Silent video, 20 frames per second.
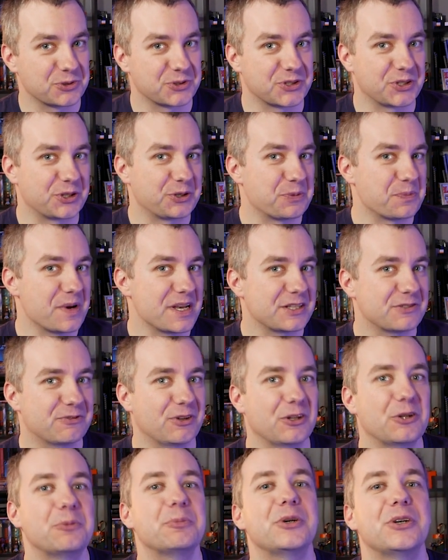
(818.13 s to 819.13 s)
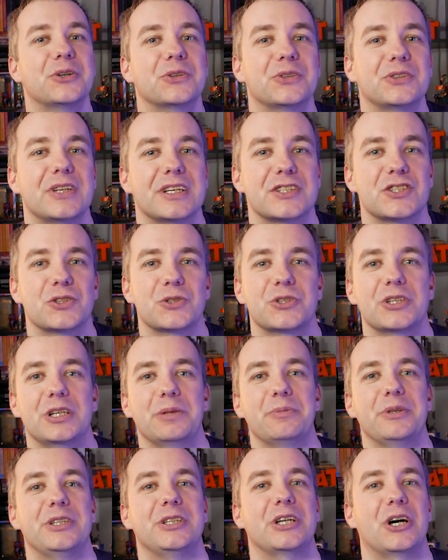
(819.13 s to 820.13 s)
so you best follow me on social
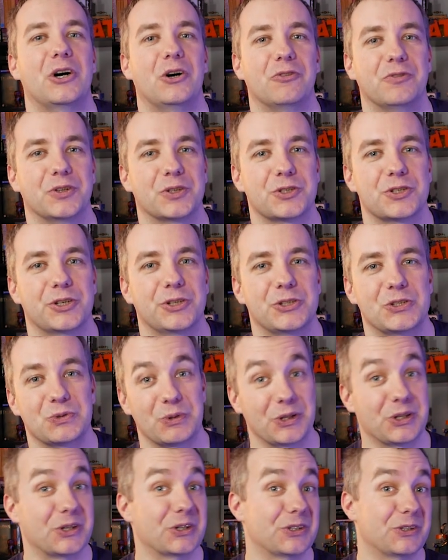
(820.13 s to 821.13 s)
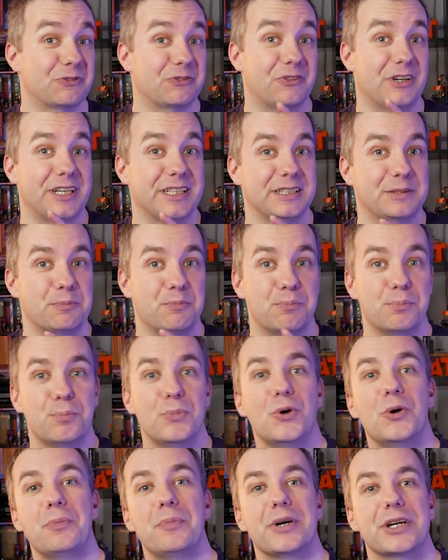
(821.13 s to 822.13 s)
media of your choice where you're gonna find
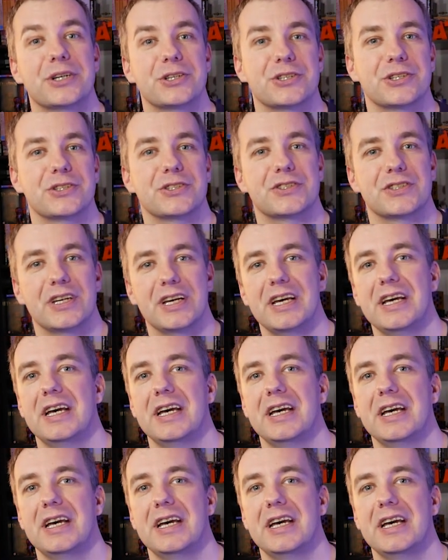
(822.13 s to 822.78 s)
more pictures